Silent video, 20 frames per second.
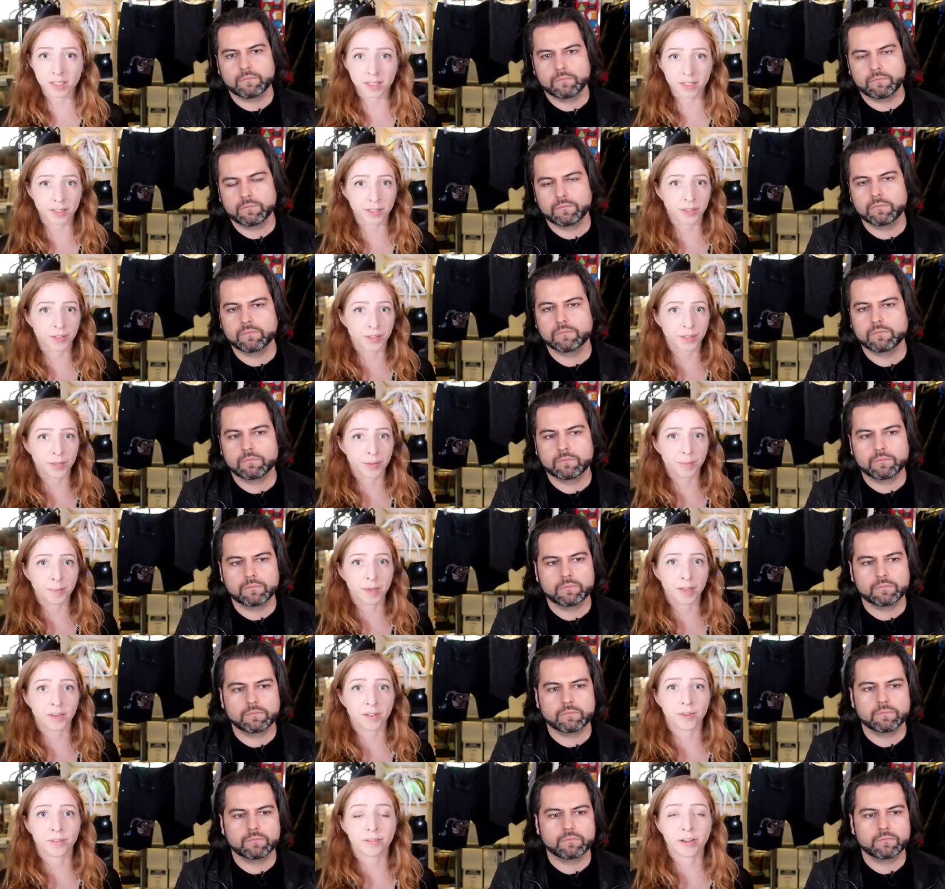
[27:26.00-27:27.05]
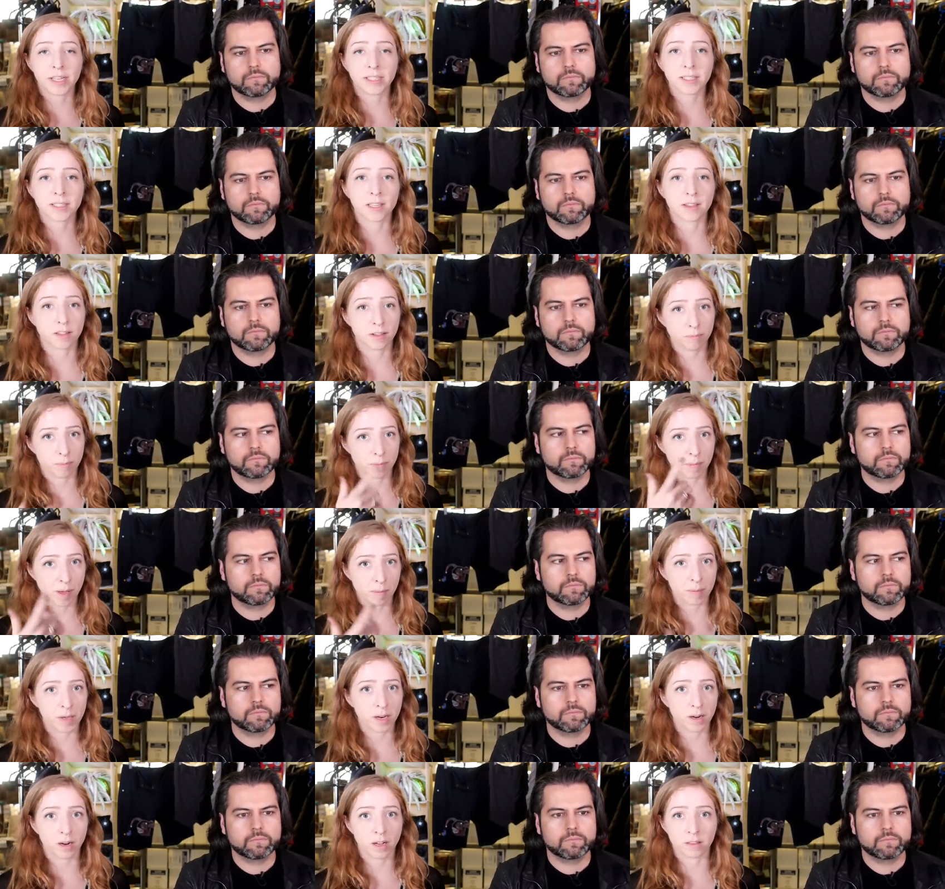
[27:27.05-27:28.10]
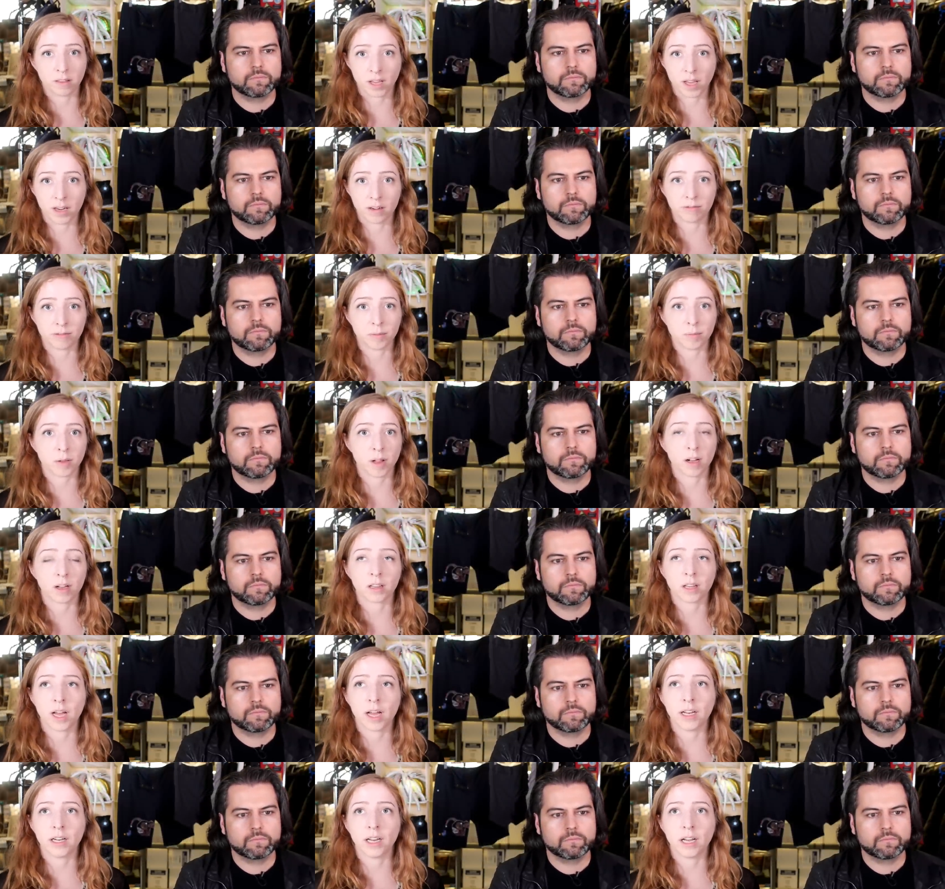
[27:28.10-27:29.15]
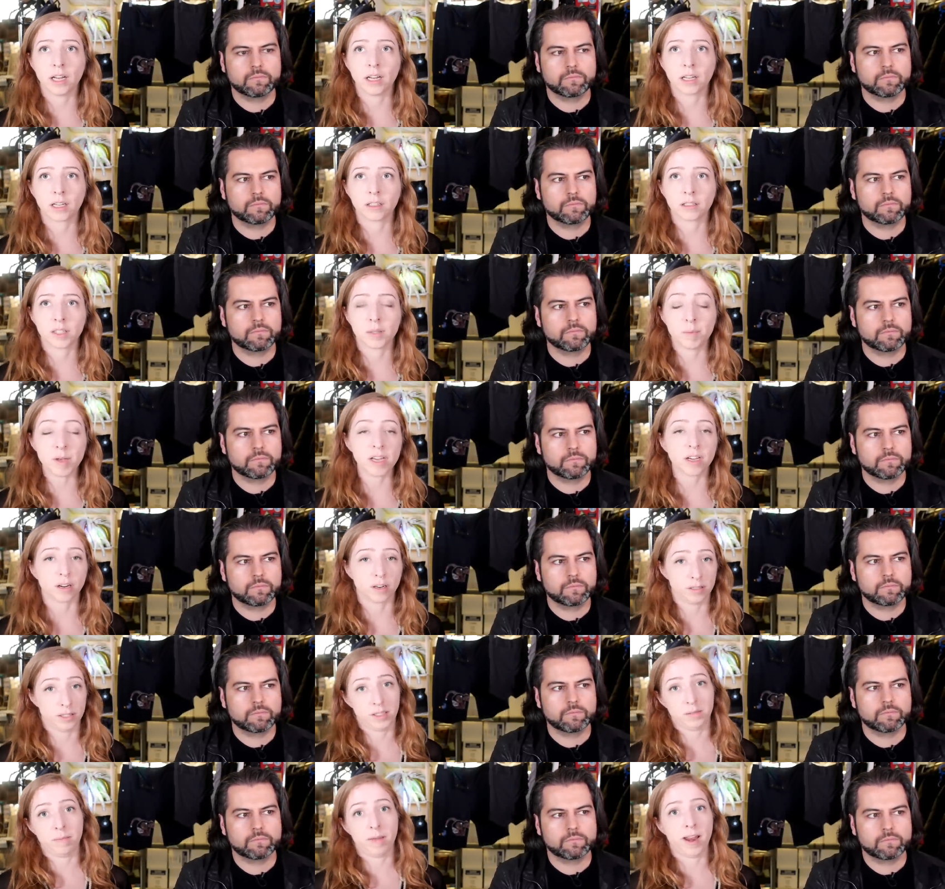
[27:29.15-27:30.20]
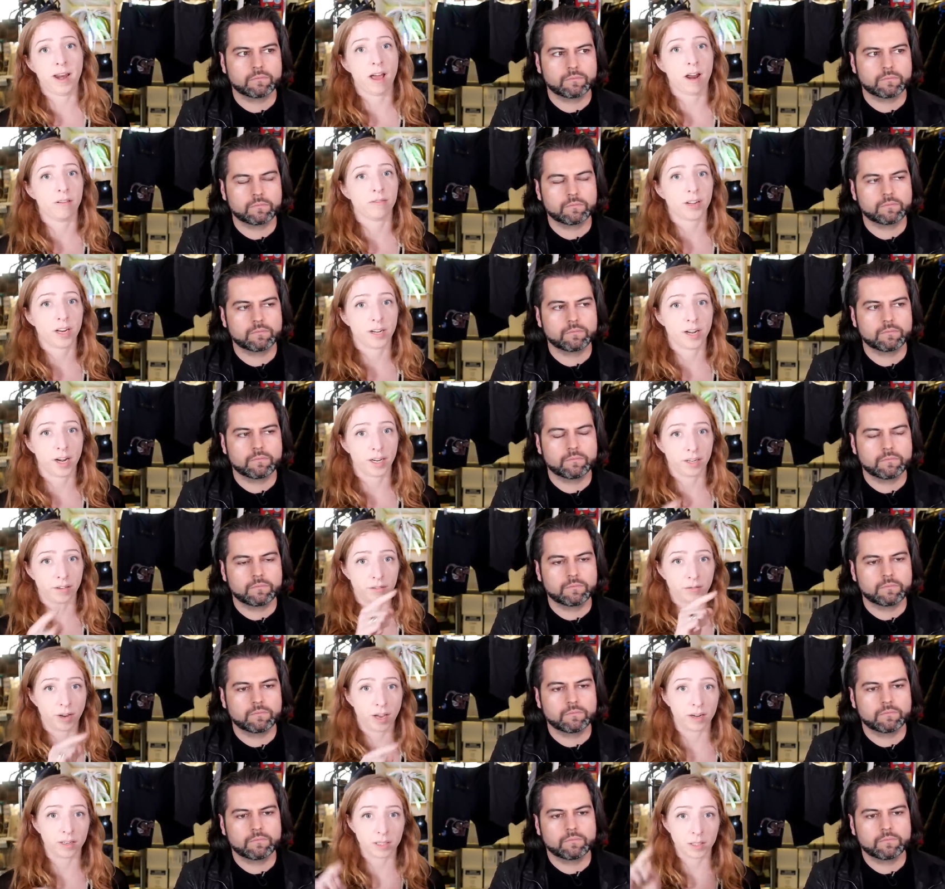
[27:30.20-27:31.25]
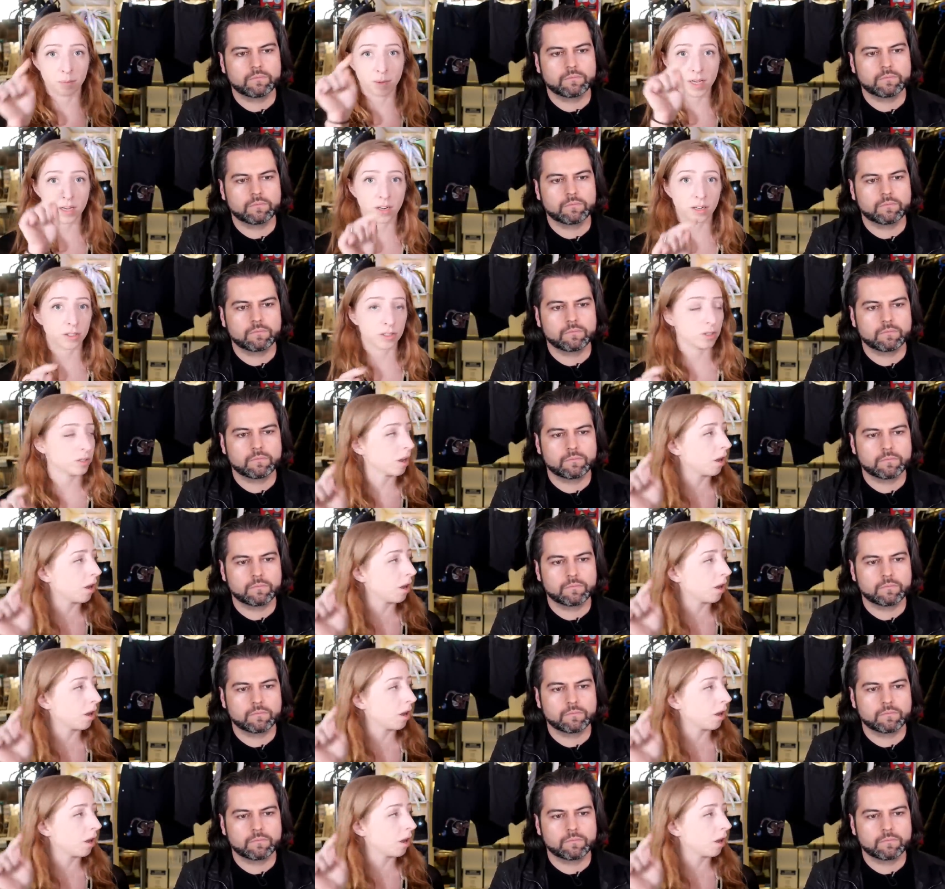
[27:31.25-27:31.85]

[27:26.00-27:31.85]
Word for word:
Speaker 1: and her and her friends, and they appear on the Adafruit blog a lot. Uh, speakers made out of conductive thread, a speaker so